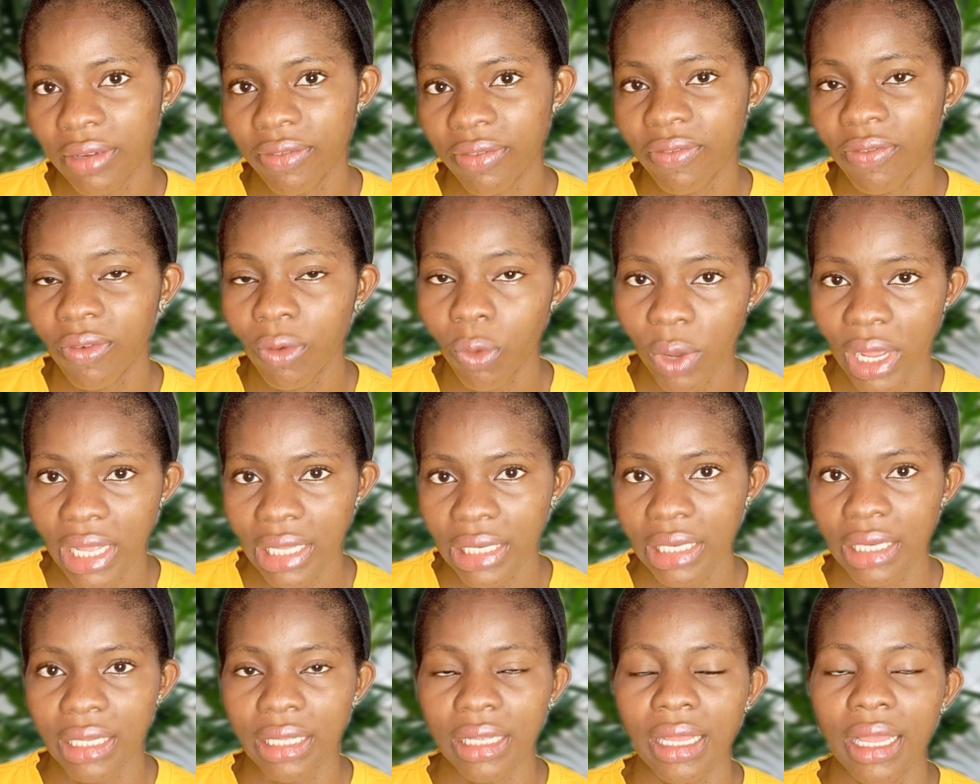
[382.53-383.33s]

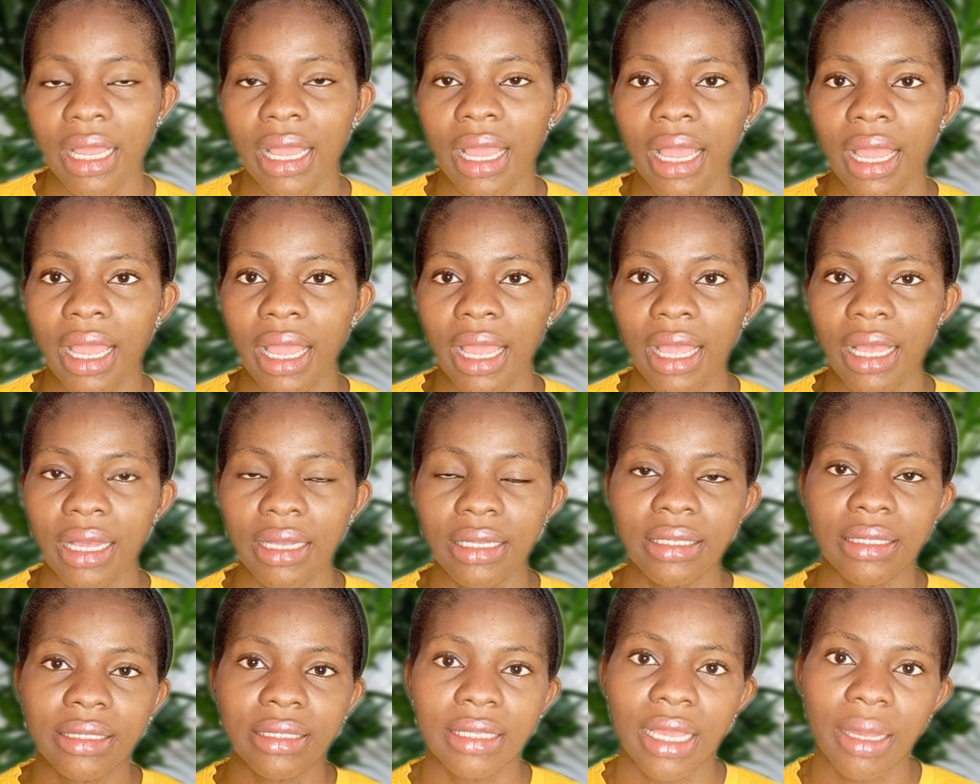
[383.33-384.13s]
fluently,
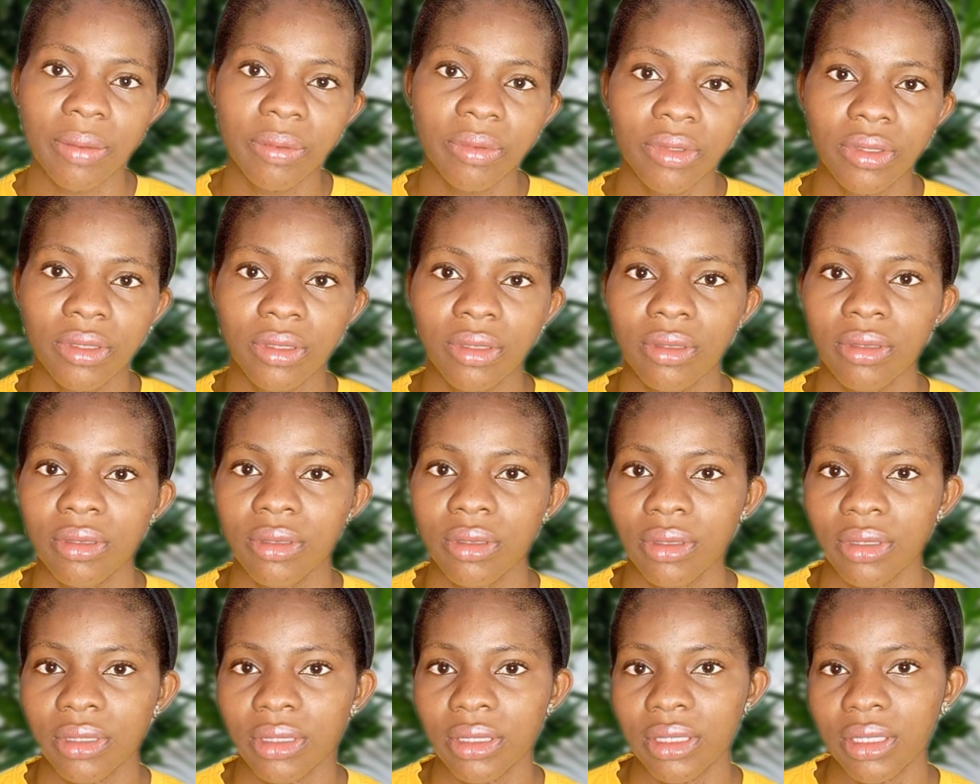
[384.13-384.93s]
except
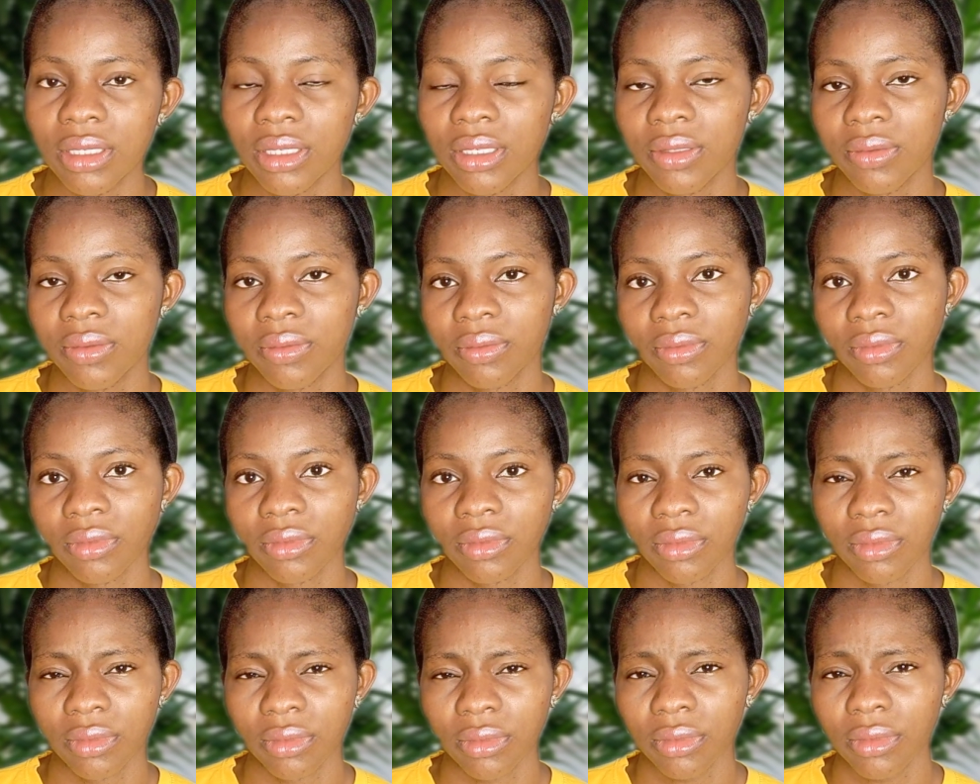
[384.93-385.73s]
the
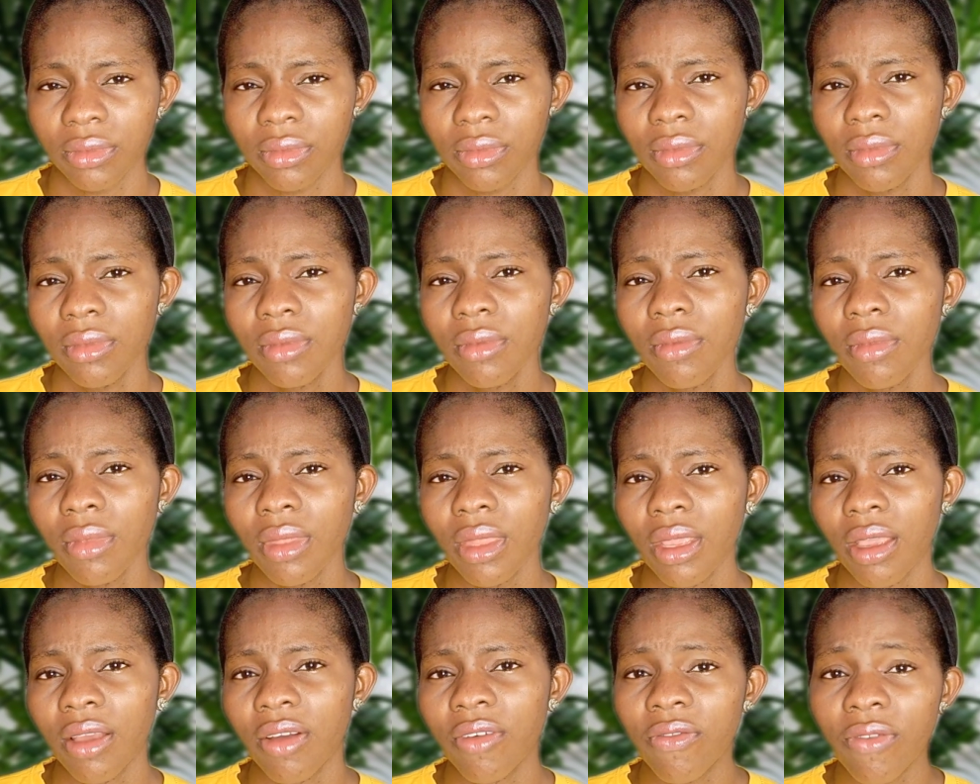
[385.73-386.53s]

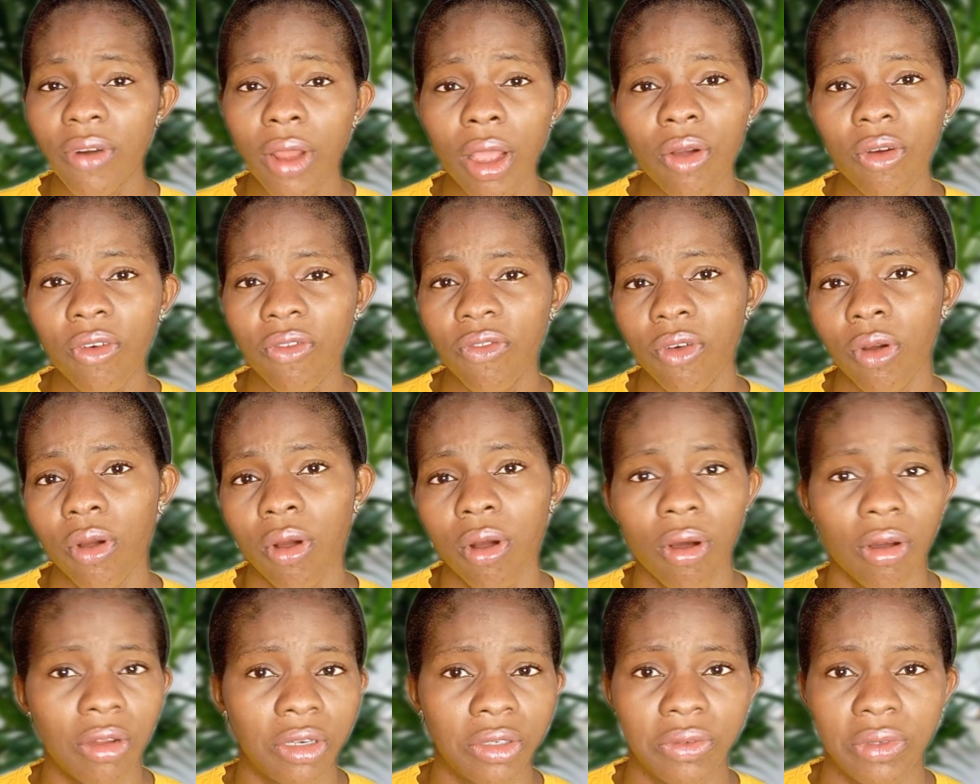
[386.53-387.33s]

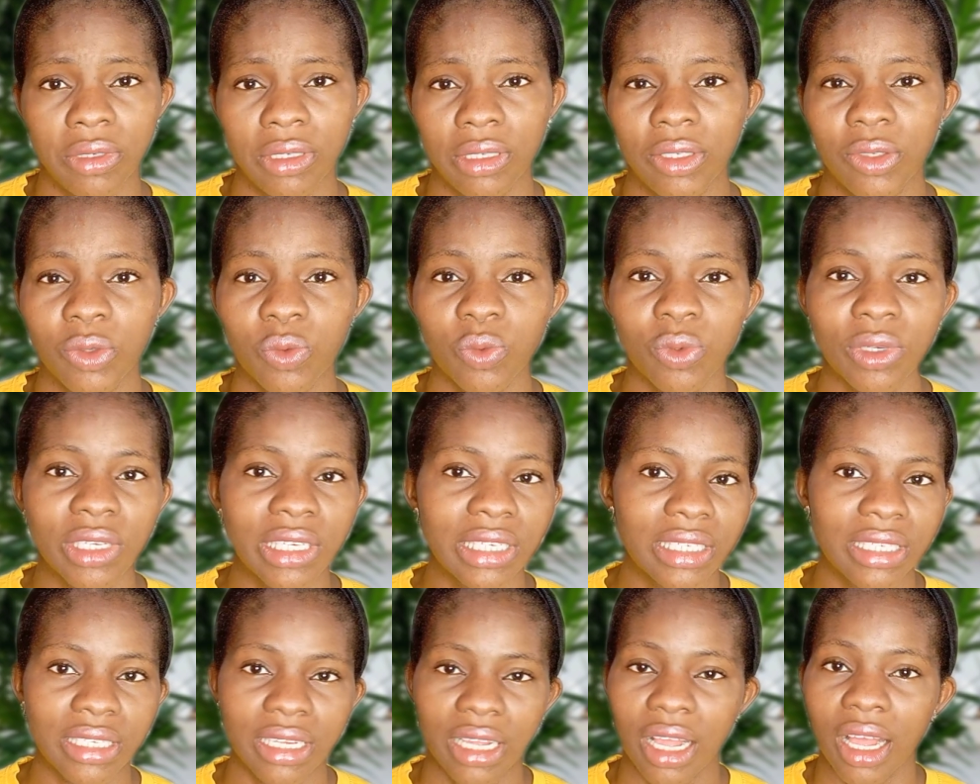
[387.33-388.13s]
Francophone countries,
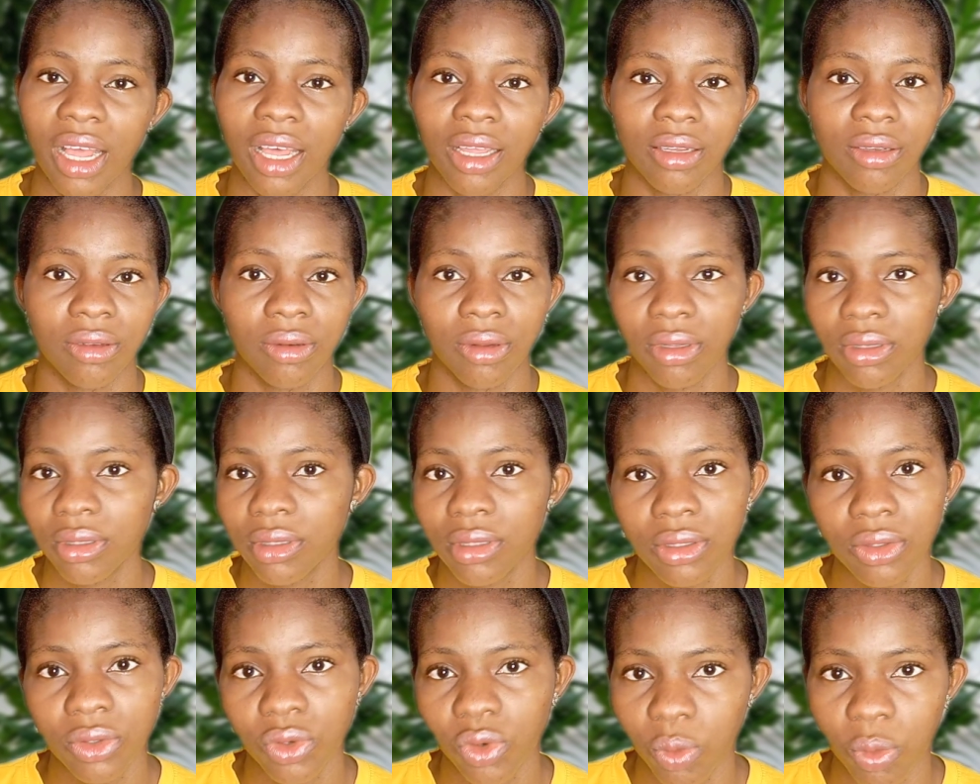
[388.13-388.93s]
which are not
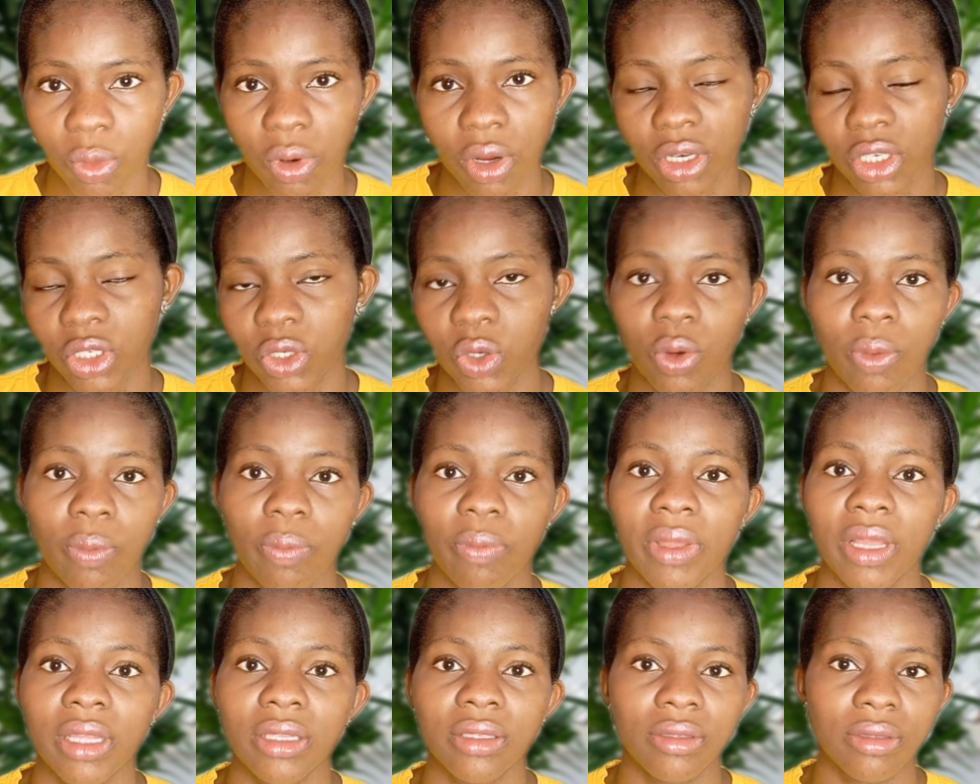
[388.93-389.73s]
so much
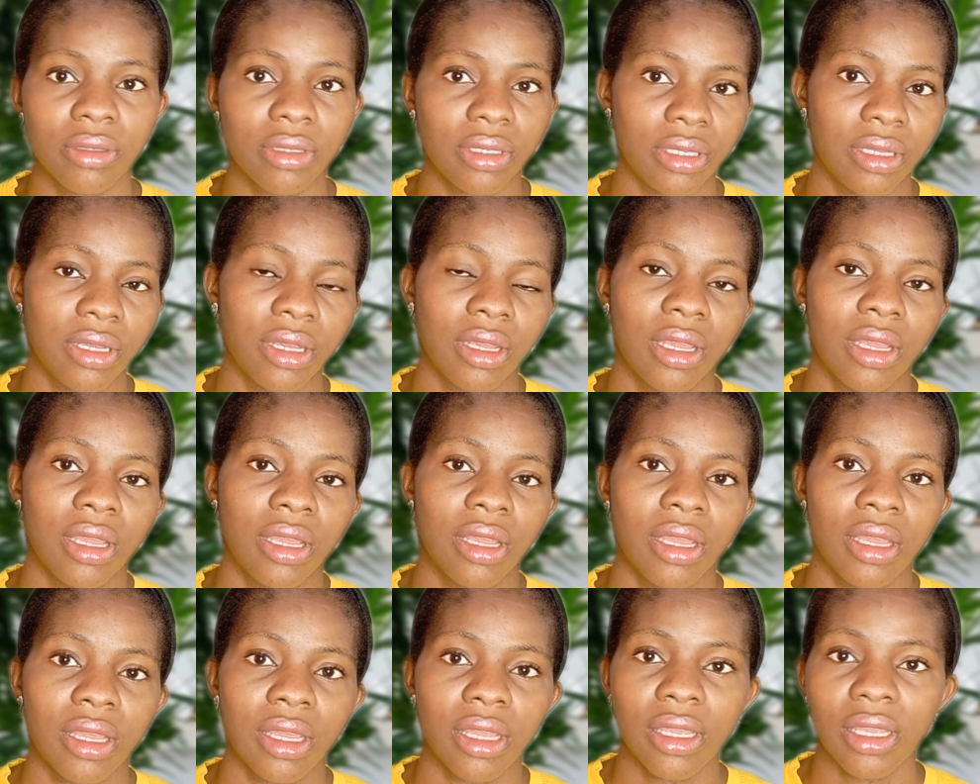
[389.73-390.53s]
compared to the
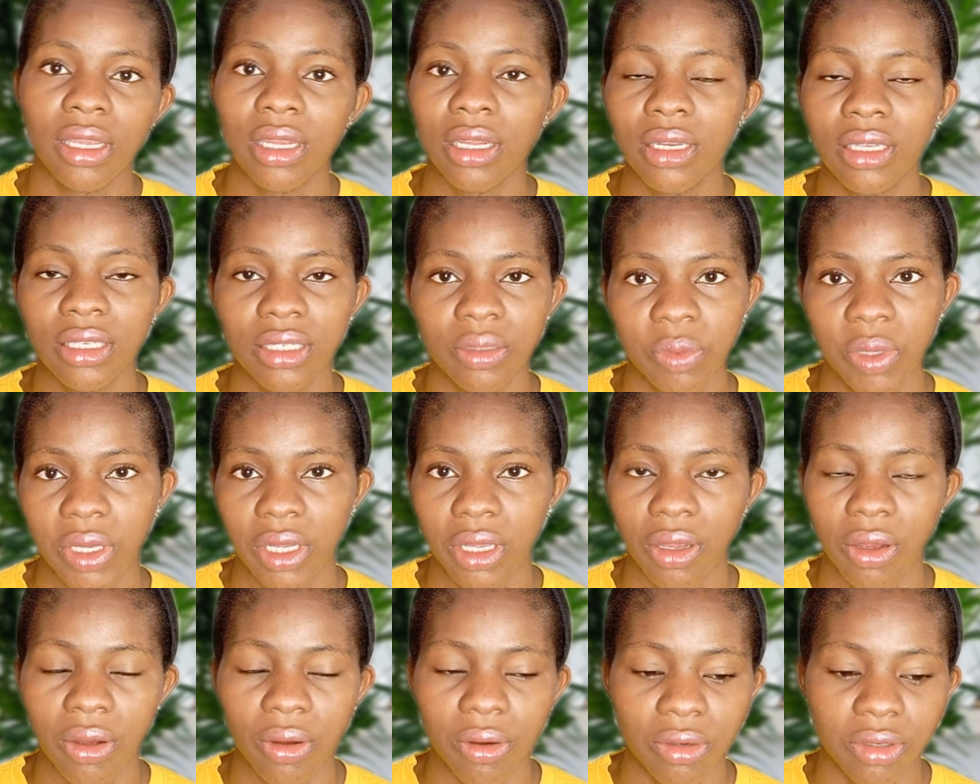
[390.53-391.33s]

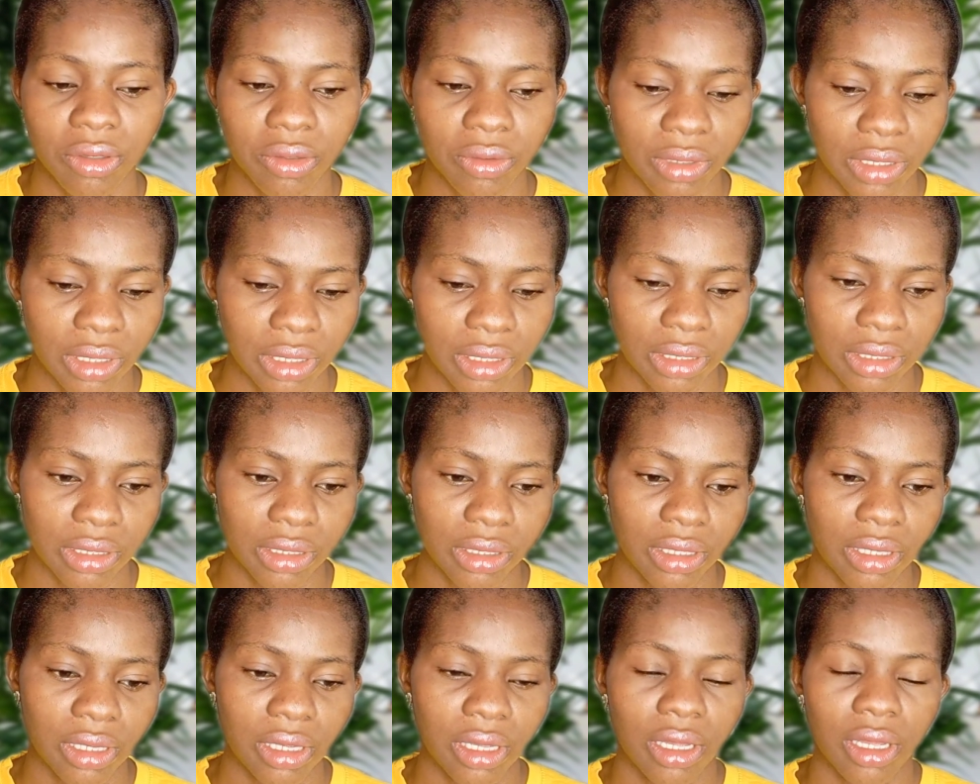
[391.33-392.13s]
English-speaking
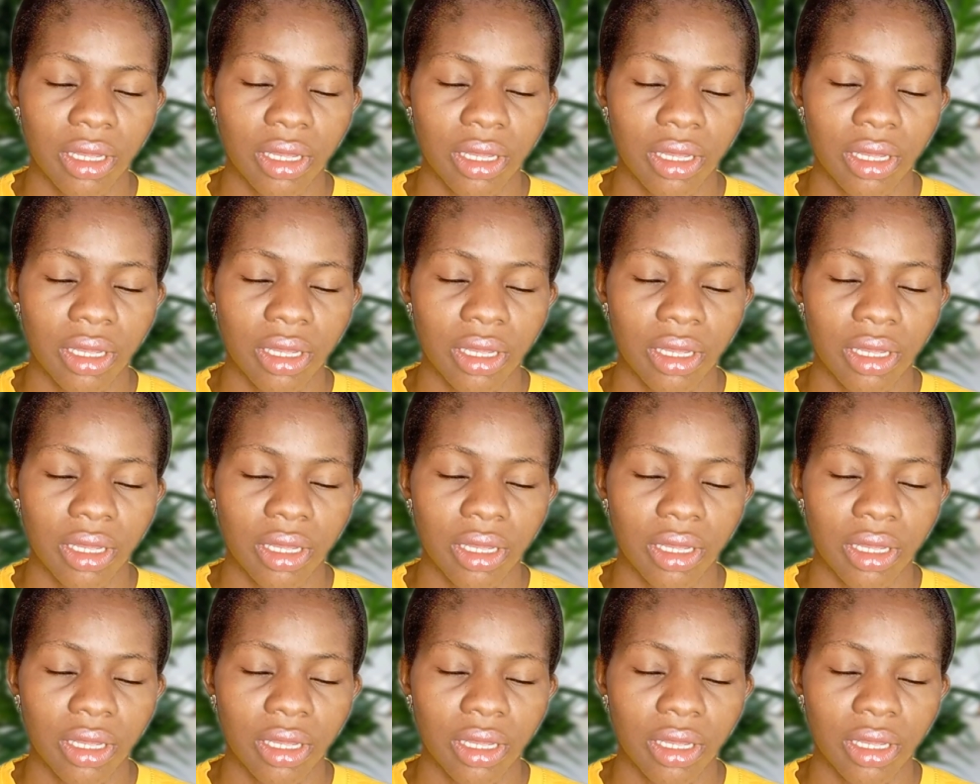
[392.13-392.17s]
countries.